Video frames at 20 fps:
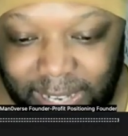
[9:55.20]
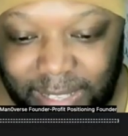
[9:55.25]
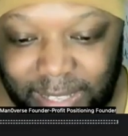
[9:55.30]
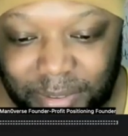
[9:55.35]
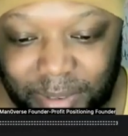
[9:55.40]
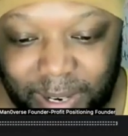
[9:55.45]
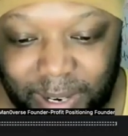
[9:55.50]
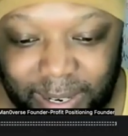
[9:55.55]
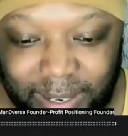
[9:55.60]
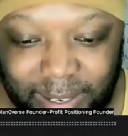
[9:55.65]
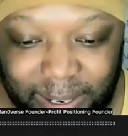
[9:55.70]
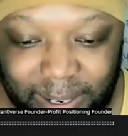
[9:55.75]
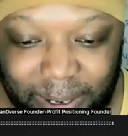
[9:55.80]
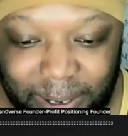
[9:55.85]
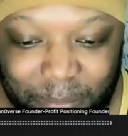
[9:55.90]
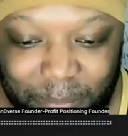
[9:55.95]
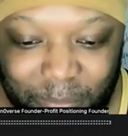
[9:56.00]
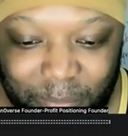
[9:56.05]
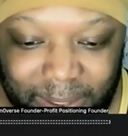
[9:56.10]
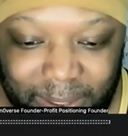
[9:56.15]
sites right
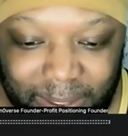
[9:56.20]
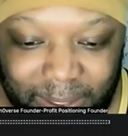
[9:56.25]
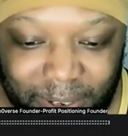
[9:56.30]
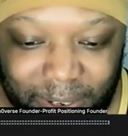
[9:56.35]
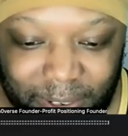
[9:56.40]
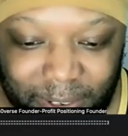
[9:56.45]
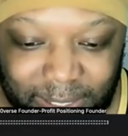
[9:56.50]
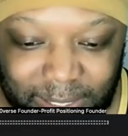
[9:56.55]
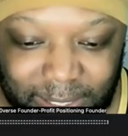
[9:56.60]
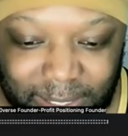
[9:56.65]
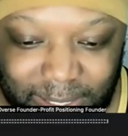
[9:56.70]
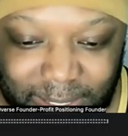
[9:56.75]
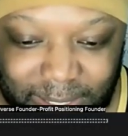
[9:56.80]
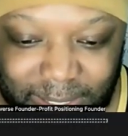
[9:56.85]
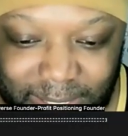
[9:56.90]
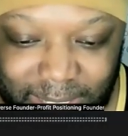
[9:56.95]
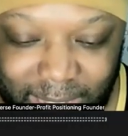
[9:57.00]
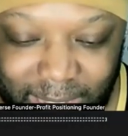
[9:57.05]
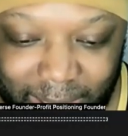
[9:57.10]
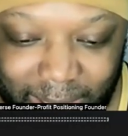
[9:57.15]
here. We'll
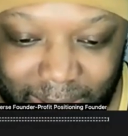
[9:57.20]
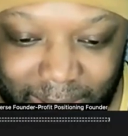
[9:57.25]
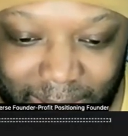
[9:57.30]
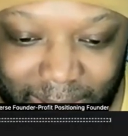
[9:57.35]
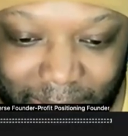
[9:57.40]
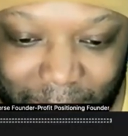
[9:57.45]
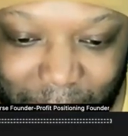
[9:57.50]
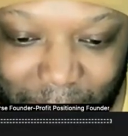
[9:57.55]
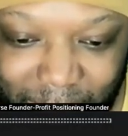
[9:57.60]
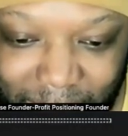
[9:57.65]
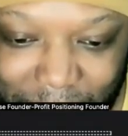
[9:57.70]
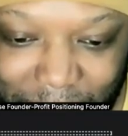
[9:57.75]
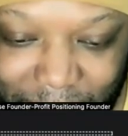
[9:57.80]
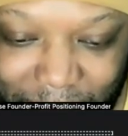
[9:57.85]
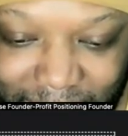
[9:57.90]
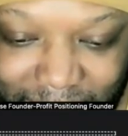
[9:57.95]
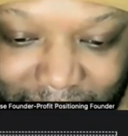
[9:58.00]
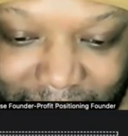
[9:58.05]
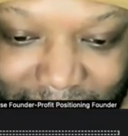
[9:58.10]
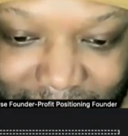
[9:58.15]
just uh,
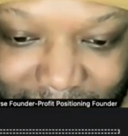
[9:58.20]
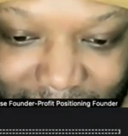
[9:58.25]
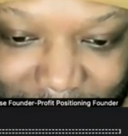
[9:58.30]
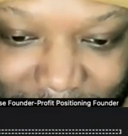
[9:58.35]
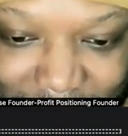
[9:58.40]
pop it in